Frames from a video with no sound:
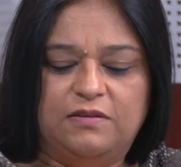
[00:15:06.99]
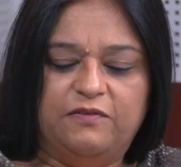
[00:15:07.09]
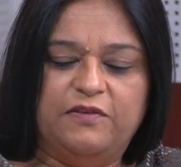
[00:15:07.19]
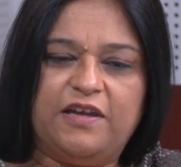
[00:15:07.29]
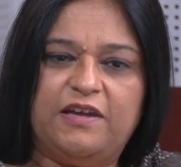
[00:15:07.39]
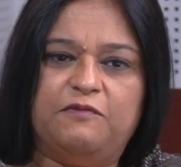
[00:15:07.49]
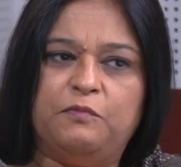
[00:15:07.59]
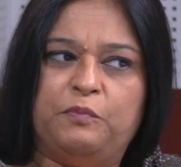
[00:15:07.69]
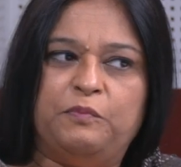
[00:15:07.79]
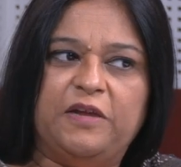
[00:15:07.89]
The way
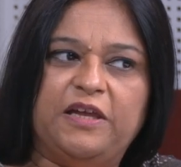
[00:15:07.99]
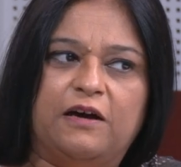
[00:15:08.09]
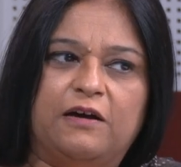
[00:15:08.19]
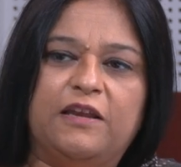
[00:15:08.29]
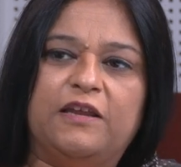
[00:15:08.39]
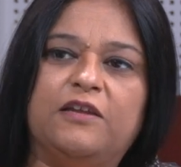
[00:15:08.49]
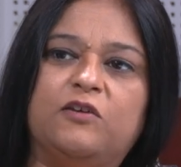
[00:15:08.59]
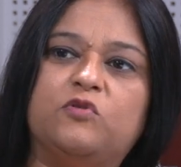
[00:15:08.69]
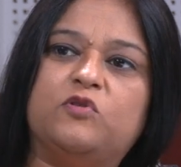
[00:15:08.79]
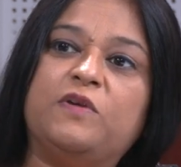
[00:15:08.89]
earlier they
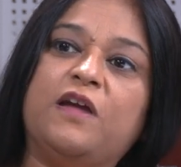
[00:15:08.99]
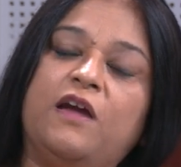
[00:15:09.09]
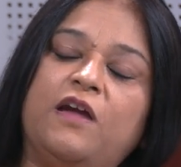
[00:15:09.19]
used to be,